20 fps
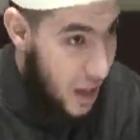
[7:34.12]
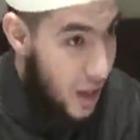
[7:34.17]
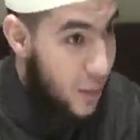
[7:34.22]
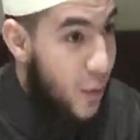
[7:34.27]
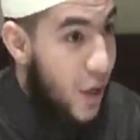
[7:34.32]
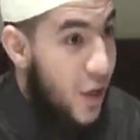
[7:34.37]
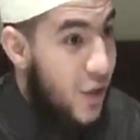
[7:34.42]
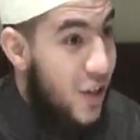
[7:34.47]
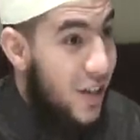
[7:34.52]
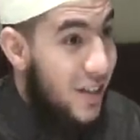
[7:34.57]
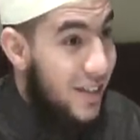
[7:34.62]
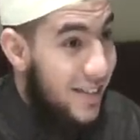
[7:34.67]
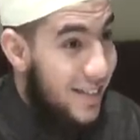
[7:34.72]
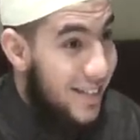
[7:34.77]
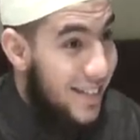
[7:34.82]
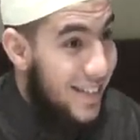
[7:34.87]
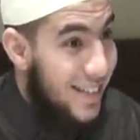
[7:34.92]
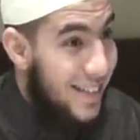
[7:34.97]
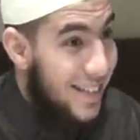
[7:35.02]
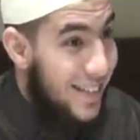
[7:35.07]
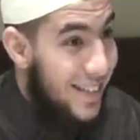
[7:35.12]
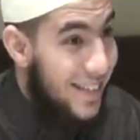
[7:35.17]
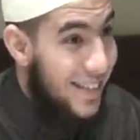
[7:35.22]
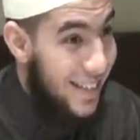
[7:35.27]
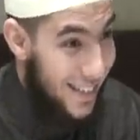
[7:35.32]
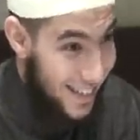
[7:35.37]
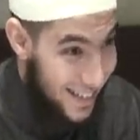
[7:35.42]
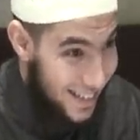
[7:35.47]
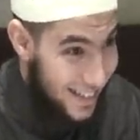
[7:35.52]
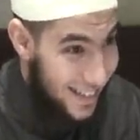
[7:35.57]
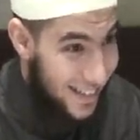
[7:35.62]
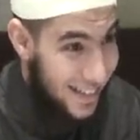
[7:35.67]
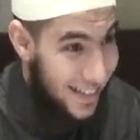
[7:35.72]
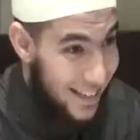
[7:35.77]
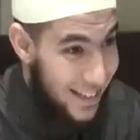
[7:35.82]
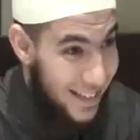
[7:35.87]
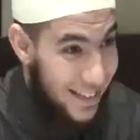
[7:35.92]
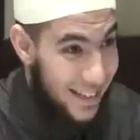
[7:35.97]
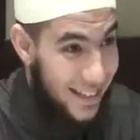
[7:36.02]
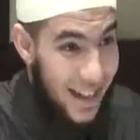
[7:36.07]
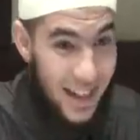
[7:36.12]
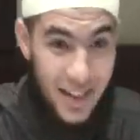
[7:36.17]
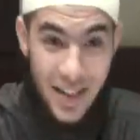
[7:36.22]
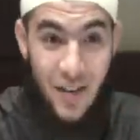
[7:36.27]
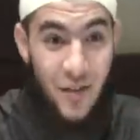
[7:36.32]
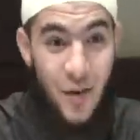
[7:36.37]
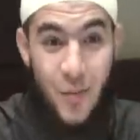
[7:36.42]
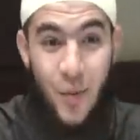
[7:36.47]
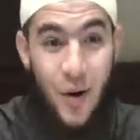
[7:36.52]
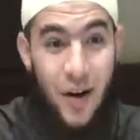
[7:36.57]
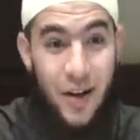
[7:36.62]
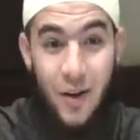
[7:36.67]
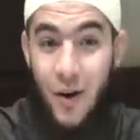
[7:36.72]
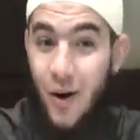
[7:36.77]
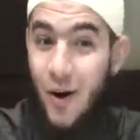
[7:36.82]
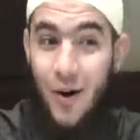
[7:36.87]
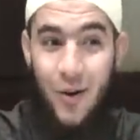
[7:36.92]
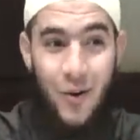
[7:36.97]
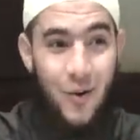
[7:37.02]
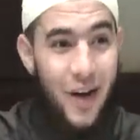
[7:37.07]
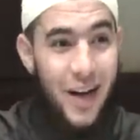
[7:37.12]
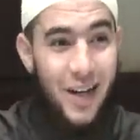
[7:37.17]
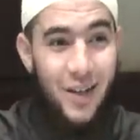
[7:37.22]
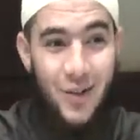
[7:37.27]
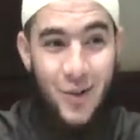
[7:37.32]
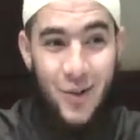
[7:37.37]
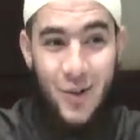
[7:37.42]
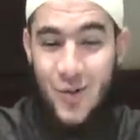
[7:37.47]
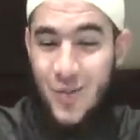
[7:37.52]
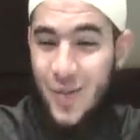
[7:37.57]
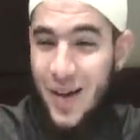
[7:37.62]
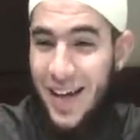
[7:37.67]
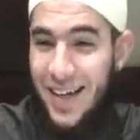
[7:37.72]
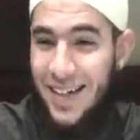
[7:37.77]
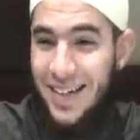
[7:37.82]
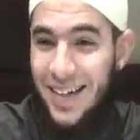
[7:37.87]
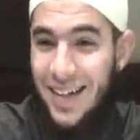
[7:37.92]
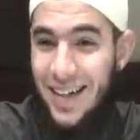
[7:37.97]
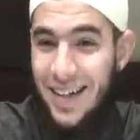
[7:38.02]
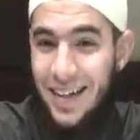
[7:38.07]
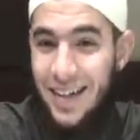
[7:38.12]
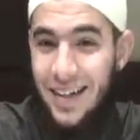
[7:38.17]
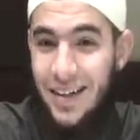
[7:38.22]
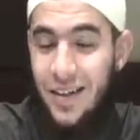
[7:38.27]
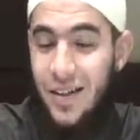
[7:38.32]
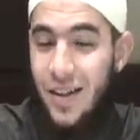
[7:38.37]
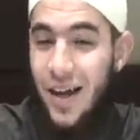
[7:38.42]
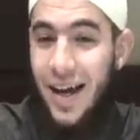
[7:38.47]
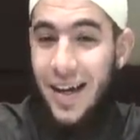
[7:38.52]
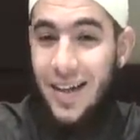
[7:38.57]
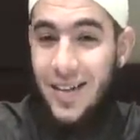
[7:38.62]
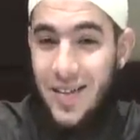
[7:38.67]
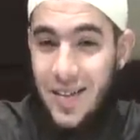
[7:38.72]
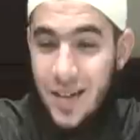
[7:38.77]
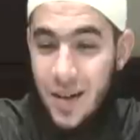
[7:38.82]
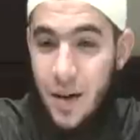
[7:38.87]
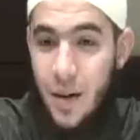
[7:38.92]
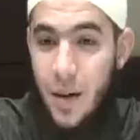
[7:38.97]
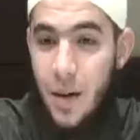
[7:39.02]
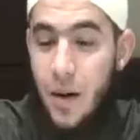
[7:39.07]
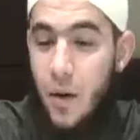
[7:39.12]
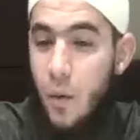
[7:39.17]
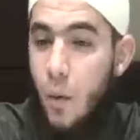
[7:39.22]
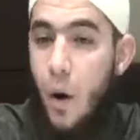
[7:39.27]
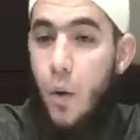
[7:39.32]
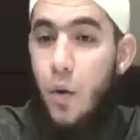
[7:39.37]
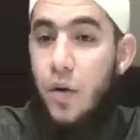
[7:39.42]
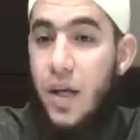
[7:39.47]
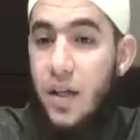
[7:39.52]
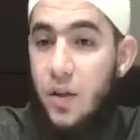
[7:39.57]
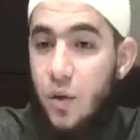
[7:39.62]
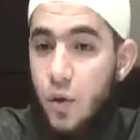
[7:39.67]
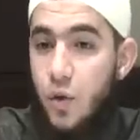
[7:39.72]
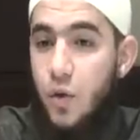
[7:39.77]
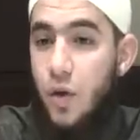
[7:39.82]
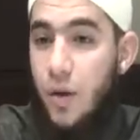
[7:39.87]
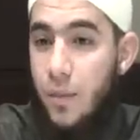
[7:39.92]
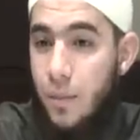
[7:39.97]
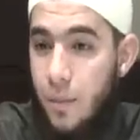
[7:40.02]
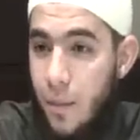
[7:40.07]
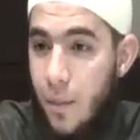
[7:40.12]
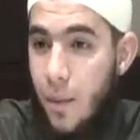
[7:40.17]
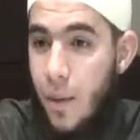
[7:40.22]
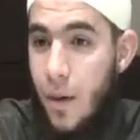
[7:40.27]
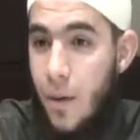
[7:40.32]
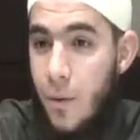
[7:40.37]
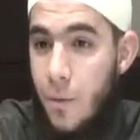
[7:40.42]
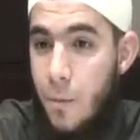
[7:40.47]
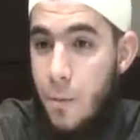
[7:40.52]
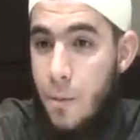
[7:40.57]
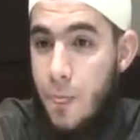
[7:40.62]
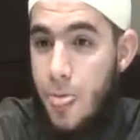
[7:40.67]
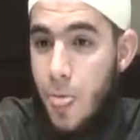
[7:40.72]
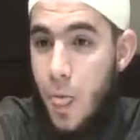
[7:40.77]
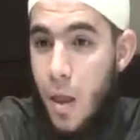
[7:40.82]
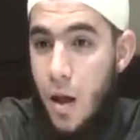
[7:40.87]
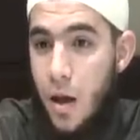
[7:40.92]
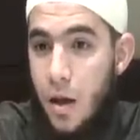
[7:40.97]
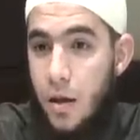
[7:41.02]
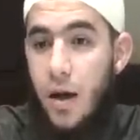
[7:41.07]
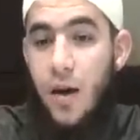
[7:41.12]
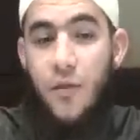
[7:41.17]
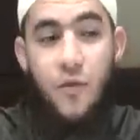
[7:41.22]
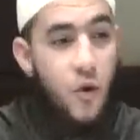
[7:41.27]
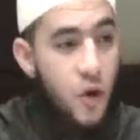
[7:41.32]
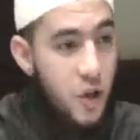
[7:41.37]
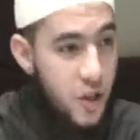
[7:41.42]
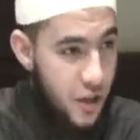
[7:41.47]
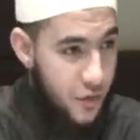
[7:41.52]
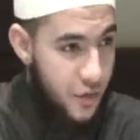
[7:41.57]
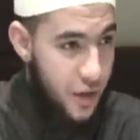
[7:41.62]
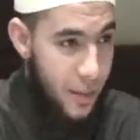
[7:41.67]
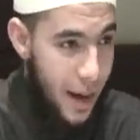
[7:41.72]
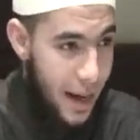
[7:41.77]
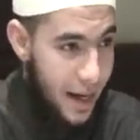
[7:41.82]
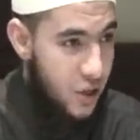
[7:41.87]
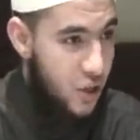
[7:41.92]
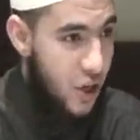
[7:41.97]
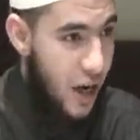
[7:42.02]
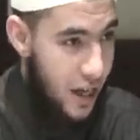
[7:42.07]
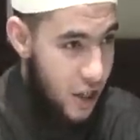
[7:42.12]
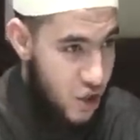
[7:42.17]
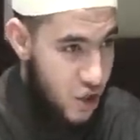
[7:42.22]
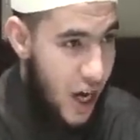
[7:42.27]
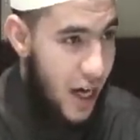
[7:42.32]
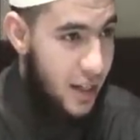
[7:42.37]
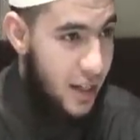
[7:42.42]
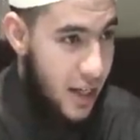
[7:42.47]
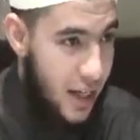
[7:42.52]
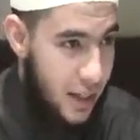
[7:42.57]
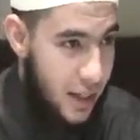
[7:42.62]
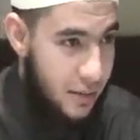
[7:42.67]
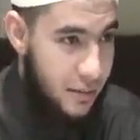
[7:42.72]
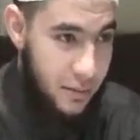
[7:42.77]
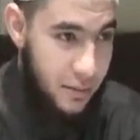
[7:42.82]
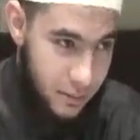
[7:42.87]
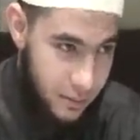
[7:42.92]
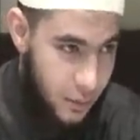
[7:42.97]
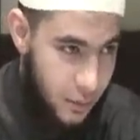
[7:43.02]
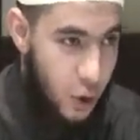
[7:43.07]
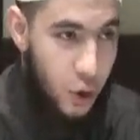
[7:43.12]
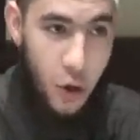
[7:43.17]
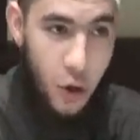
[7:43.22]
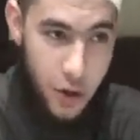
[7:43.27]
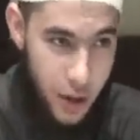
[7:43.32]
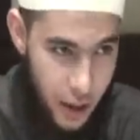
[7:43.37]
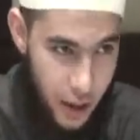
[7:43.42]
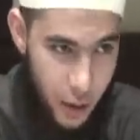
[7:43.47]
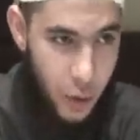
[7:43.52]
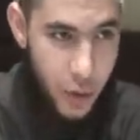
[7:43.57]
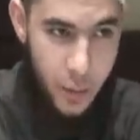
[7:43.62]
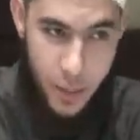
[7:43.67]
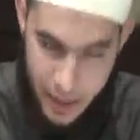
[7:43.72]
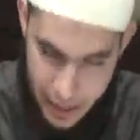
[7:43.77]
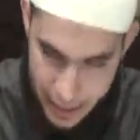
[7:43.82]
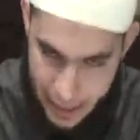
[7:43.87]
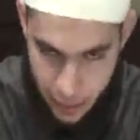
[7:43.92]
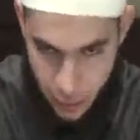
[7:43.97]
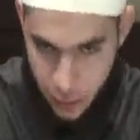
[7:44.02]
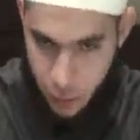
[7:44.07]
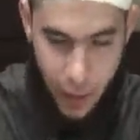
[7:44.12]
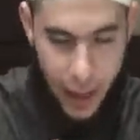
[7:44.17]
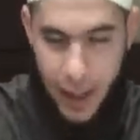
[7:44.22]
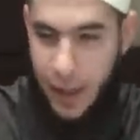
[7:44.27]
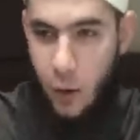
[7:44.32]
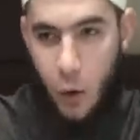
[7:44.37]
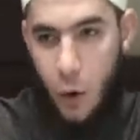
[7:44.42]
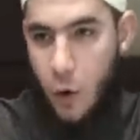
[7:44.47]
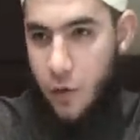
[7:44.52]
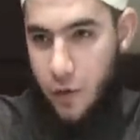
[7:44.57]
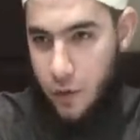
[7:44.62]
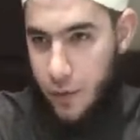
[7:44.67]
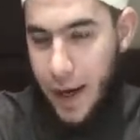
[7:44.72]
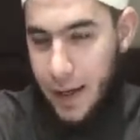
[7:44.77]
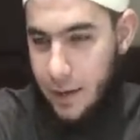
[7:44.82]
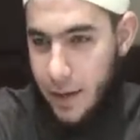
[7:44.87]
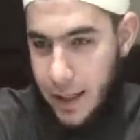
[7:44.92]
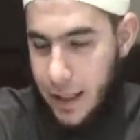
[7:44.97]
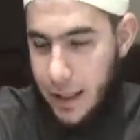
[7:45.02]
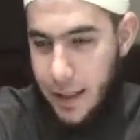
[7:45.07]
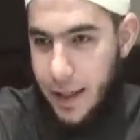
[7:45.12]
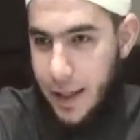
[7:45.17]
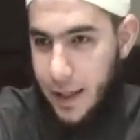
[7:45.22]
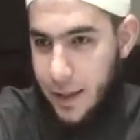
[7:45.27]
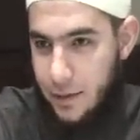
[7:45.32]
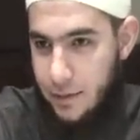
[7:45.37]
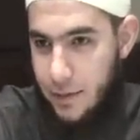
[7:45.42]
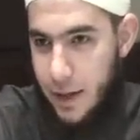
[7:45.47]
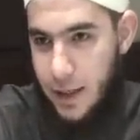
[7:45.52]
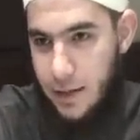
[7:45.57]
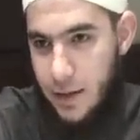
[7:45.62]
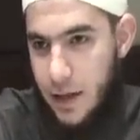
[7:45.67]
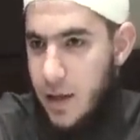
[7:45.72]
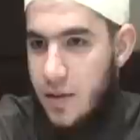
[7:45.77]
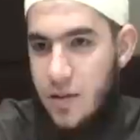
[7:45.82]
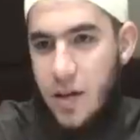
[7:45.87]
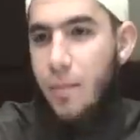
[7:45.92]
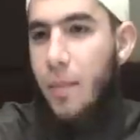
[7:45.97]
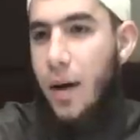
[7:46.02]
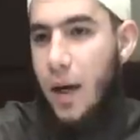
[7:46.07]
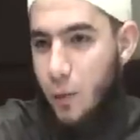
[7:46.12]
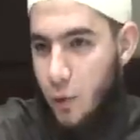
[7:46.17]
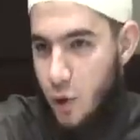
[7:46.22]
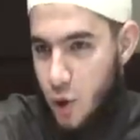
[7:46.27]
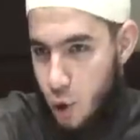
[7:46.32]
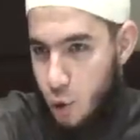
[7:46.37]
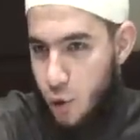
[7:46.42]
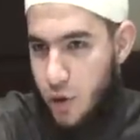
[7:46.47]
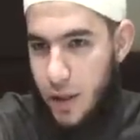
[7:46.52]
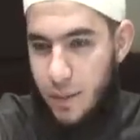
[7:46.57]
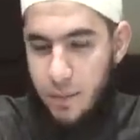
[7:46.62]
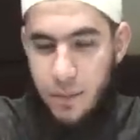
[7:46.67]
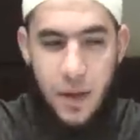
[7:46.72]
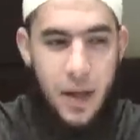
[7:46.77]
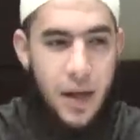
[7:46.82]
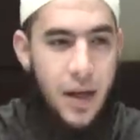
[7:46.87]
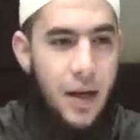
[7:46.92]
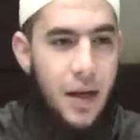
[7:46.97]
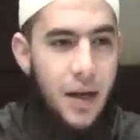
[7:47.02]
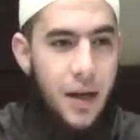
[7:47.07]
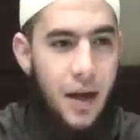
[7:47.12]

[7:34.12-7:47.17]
Celebration? Let's have a party. Oh, great news, man. Thanks. What would they do to him? Now, of course, if the manager had a shotgun, you know, it would be right over, right then and there, right? Somebody would shoot him.